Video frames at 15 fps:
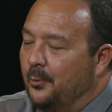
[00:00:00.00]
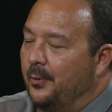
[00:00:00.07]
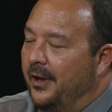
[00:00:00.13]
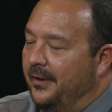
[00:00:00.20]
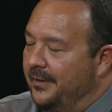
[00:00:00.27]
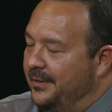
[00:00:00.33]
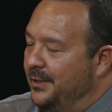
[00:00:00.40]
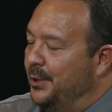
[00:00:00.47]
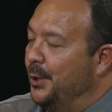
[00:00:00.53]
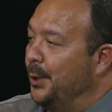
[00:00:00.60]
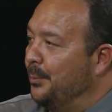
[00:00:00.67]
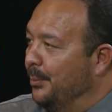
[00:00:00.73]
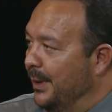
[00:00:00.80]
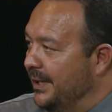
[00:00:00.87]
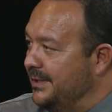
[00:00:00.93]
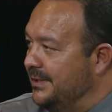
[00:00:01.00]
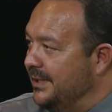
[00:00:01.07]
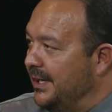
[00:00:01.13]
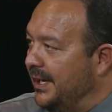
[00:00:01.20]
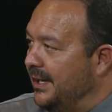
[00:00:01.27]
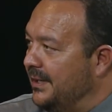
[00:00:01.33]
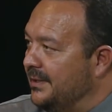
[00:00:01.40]
a good
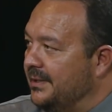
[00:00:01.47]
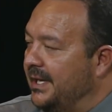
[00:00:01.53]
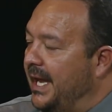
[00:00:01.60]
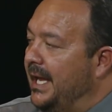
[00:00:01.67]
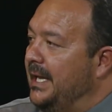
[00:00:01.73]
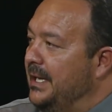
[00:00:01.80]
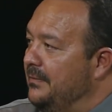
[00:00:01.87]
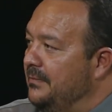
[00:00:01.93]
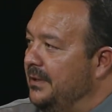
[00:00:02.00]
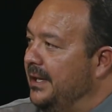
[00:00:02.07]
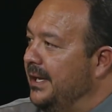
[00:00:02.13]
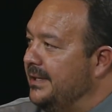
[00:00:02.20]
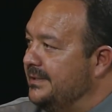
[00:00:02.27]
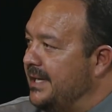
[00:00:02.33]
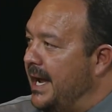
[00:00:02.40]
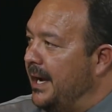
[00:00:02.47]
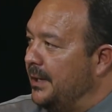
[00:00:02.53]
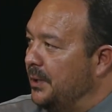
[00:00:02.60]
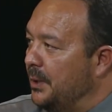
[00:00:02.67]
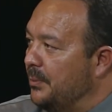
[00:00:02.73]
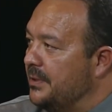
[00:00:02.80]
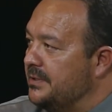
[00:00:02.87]
budget. I can't give you the exact
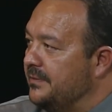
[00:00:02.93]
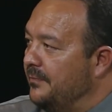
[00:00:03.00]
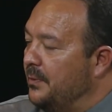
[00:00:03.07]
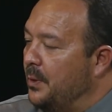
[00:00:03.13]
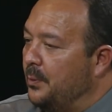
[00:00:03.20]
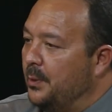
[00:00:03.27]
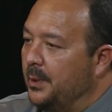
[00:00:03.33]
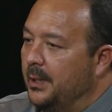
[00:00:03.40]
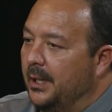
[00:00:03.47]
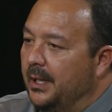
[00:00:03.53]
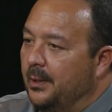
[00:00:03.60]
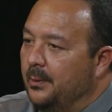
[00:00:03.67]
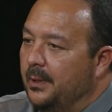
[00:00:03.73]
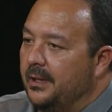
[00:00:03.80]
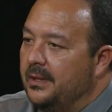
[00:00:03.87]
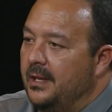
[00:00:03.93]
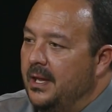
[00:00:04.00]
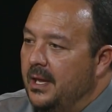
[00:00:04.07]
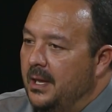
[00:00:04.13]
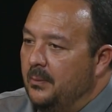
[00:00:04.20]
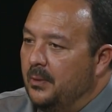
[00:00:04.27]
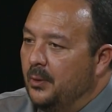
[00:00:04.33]
numbers of what we're dealing with,
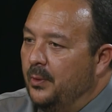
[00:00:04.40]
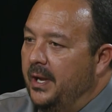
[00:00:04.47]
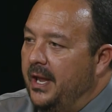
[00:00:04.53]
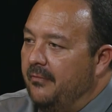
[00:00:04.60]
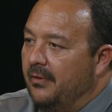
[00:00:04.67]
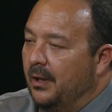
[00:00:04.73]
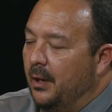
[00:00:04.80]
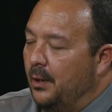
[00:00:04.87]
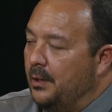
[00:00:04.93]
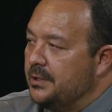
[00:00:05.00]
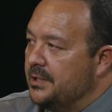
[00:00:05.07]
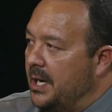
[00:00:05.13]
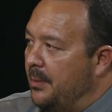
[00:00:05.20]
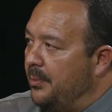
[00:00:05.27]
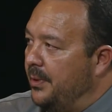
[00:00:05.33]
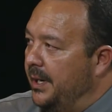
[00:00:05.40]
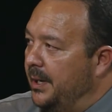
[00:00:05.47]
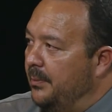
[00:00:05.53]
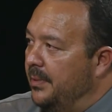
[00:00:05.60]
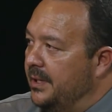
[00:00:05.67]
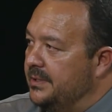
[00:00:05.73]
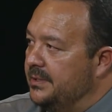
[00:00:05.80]
but we have a large
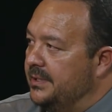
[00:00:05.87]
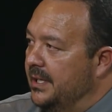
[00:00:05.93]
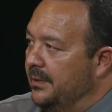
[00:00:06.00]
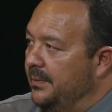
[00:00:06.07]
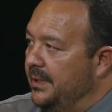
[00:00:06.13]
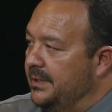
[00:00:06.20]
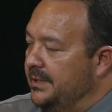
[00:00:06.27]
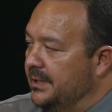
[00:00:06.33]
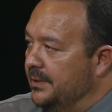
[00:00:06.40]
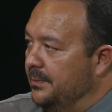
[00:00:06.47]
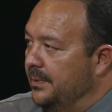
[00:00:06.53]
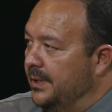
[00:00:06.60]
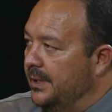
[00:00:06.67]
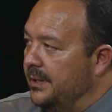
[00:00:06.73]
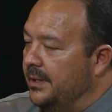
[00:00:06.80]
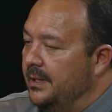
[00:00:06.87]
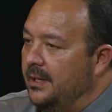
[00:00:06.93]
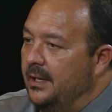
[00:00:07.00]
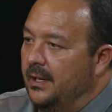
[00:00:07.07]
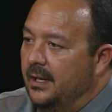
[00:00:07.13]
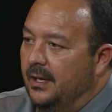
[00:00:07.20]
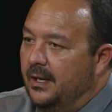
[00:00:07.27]
operating budget that we deal with.
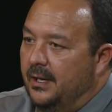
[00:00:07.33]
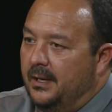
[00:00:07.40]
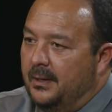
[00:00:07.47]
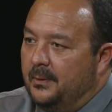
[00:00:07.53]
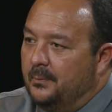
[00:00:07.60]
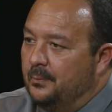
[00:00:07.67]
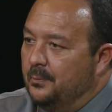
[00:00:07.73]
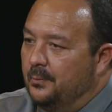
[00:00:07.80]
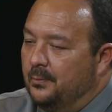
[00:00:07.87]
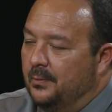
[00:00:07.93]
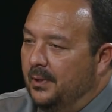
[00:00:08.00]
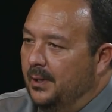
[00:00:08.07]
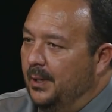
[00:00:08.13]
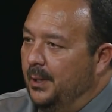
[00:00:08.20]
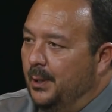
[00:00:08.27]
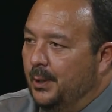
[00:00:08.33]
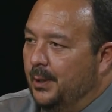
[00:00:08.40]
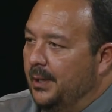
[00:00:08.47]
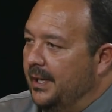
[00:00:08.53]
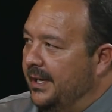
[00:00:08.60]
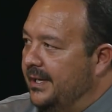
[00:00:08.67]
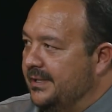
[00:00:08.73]
Early
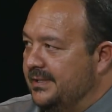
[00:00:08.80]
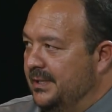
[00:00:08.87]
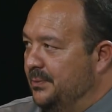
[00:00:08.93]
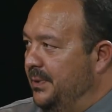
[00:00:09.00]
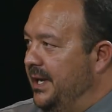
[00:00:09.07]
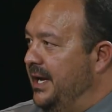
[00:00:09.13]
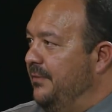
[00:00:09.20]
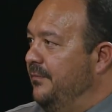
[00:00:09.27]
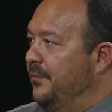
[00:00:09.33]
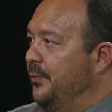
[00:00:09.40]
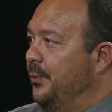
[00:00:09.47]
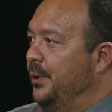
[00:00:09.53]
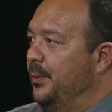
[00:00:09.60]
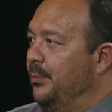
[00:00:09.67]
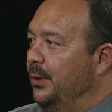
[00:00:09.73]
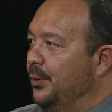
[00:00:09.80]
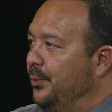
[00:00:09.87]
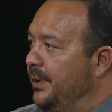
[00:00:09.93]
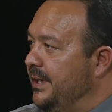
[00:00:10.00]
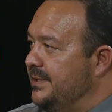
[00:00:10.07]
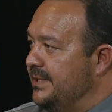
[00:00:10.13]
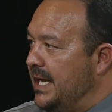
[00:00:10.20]
on, like I said, we had 4
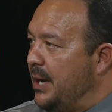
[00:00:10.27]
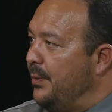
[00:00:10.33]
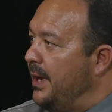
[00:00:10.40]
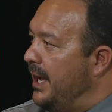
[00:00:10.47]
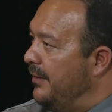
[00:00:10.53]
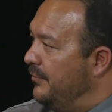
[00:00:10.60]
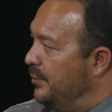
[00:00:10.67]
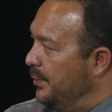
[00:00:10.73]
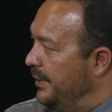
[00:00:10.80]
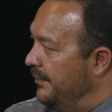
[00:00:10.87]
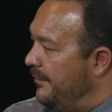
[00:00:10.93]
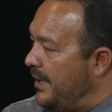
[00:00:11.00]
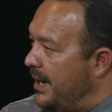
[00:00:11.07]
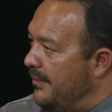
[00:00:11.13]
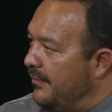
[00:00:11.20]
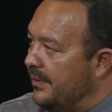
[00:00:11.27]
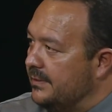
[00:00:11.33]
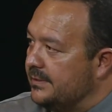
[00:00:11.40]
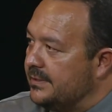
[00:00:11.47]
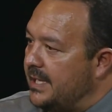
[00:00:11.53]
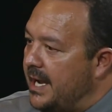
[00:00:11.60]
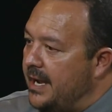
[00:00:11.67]
employees. Now we have 25 on
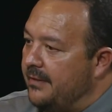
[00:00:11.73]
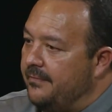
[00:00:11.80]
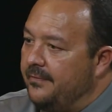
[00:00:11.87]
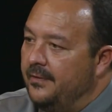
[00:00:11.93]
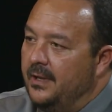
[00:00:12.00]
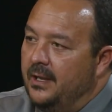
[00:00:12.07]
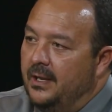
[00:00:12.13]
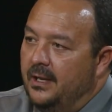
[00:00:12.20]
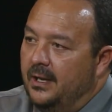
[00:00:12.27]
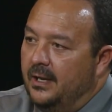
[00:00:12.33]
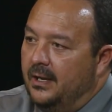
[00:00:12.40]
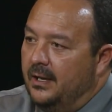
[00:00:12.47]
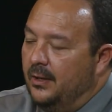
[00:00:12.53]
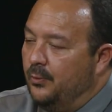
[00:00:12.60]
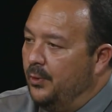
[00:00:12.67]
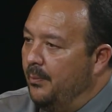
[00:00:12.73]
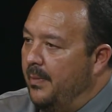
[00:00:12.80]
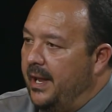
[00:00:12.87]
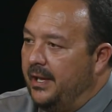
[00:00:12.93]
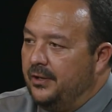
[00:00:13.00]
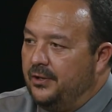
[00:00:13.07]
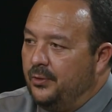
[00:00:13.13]
staff. Right. We're
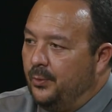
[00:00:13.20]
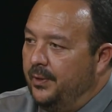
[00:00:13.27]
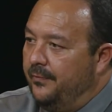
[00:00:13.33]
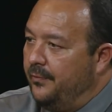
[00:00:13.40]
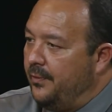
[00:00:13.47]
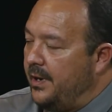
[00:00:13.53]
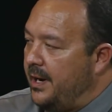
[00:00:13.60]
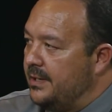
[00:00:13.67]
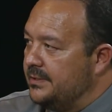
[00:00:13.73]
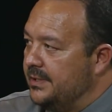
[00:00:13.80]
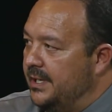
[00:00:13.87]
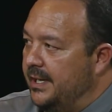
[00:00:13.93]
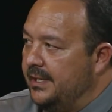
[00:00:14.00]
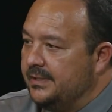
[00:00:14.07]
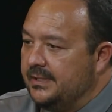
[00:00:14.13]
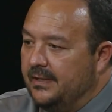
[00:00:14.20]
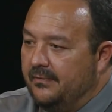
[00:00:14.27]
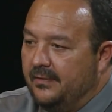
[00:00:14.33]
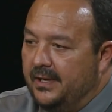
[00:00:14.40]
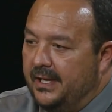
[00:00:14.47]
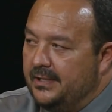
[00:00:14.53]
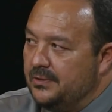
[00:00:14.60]
managed 24 hours a day,
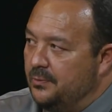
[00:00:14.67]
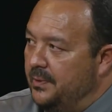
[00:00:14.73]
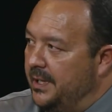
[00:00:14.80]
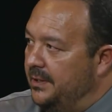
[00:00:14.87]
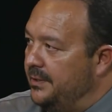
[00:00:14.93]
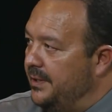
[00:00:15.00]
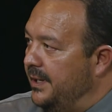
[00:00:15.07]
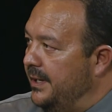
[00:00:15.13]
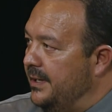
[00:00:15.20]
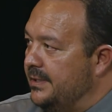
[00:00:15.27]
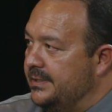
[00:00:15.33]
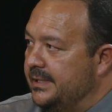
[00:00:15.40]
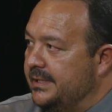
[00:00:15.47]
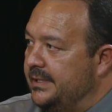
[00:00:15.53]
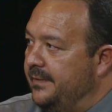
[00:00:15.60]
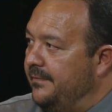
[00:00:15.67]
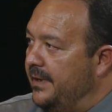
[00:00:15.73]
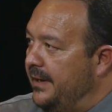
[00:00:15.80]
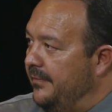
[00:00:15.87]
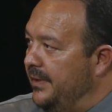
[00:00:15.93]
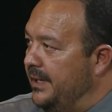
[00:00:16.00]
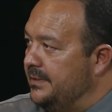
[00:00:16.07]
7 days a week,
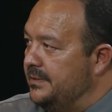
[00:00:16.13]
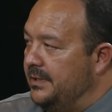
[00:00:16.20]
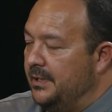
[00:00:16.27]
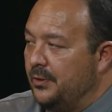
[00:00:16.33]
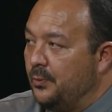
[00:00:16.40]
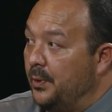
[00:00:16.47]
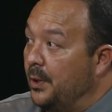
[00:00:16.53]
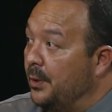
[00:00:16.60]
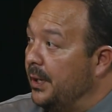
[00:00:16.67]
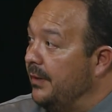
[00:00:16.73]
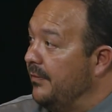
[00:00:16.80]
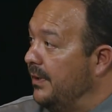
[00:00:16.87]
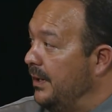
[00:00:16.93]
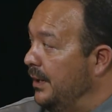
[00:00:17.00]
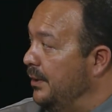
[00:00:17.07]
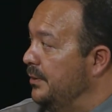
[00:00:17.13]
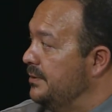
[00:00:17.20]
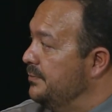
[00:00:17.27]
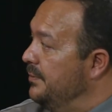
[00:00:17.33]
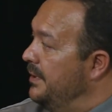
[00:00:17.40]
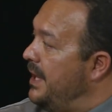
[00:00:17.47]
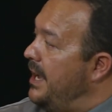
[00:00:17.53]
365 days a year. We don't ever
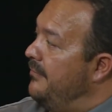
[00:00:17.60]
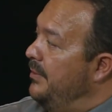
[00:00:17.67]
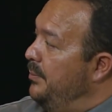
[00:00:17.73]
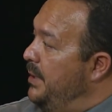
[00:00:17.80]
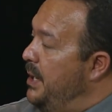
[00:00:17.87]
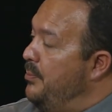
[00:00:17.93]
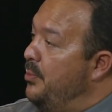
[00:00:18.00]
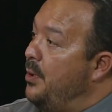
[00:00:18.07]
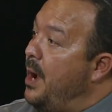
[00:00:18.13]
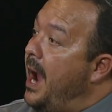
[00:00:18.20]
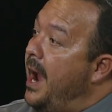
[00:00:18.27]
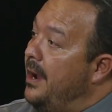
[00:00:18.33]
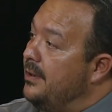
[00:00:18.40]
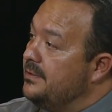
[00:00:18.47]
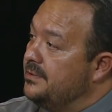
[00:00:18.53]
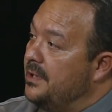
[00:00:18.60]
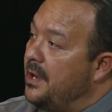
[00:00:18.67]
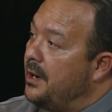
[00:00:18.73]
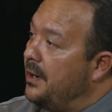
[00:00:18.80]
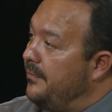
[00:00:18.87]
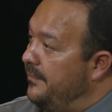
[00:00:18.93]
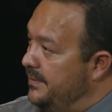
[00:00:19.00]
close with having people housed
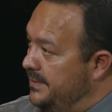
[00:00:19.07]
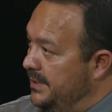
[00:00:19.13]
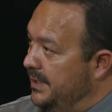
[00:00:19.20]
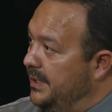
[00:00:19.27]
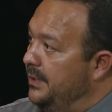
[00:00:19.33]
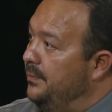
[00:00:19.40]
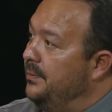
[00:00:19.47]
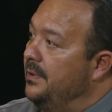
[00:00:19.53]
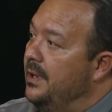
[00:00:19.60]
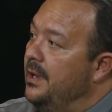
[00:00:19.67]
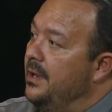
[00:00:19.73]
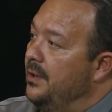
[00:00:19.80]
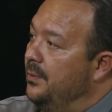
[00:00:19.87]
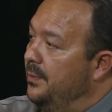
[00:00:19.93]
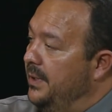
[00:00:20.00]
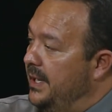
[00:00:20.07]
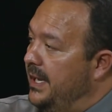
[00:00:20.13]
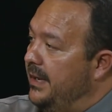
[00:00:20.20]
on our facility. We